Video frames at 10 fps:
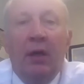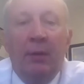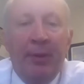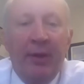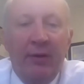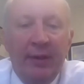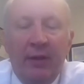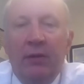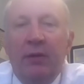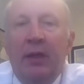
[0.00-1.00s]

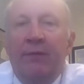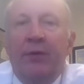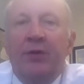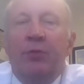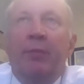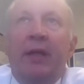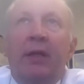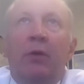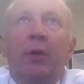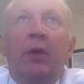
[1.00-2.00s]
parallel virtual
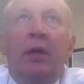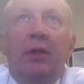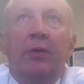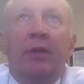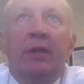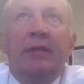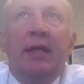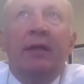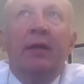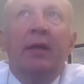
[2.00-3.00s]
meeting going on that you can
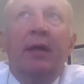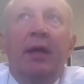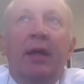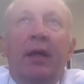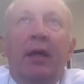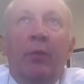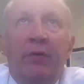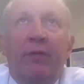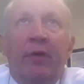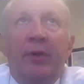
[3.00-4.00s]
attend. We
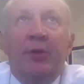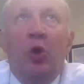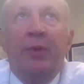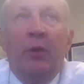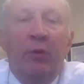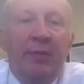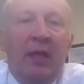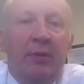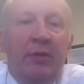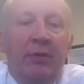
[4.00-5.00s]
were very much hoping that we'd be
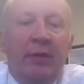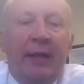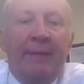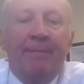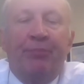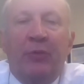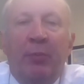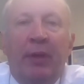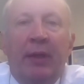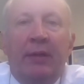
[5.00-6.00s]
able to do that,
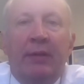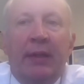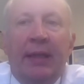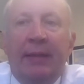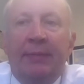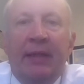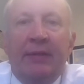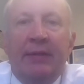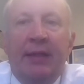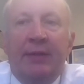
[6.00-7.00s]
but
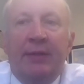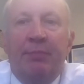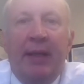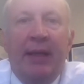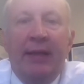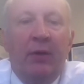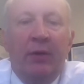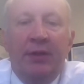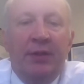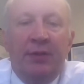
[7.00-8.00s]
as things panned
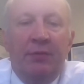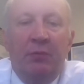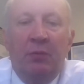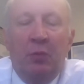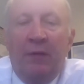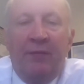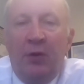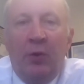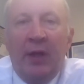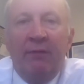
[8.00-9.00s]
out, if you
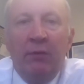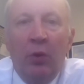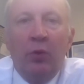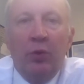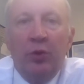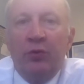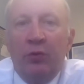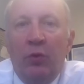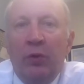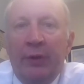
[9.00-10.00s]
don't have local
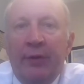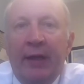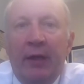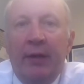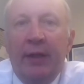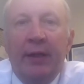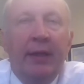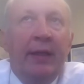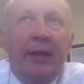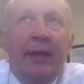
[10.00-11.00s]
control in your area,
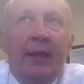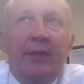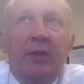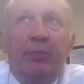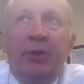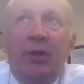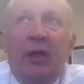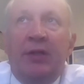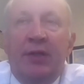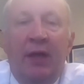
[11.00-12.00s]
it's simply
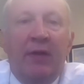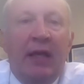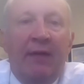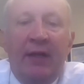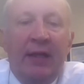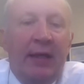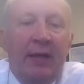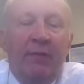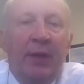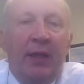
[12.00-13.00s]
not safe to have any
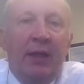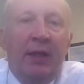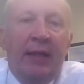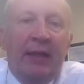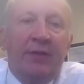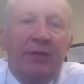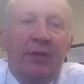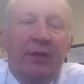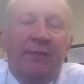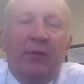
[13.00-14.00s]
kind of meeting, and that's
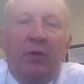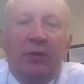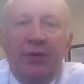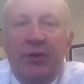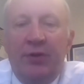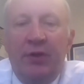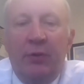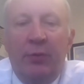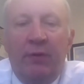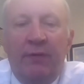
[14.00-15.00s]
the difficult decision
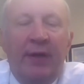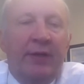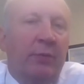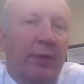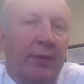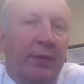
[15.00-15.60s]
that we were faced with.